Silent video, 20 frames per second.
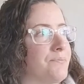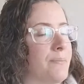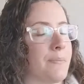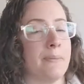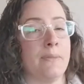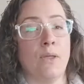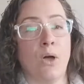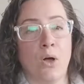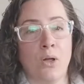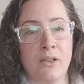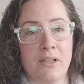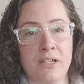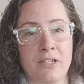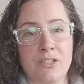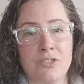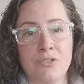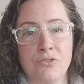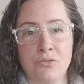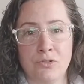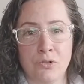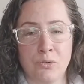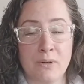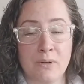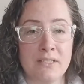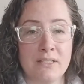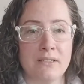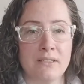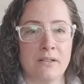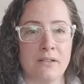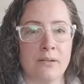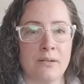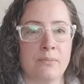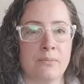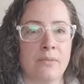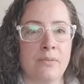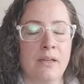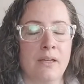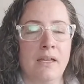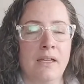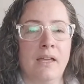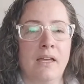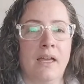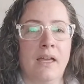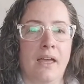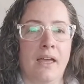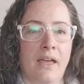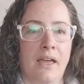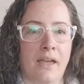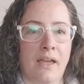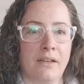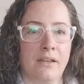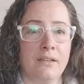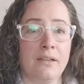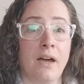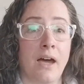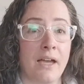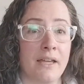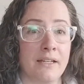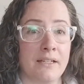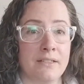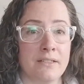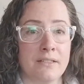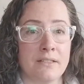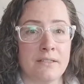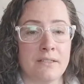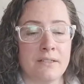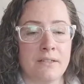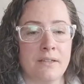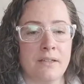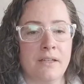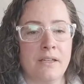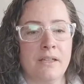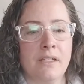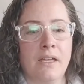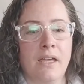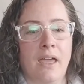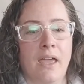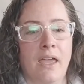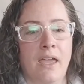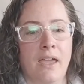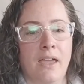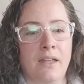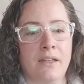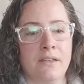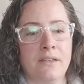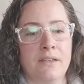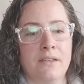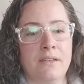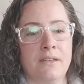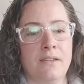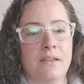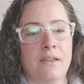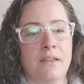knowledge, for wisdom and guidance. And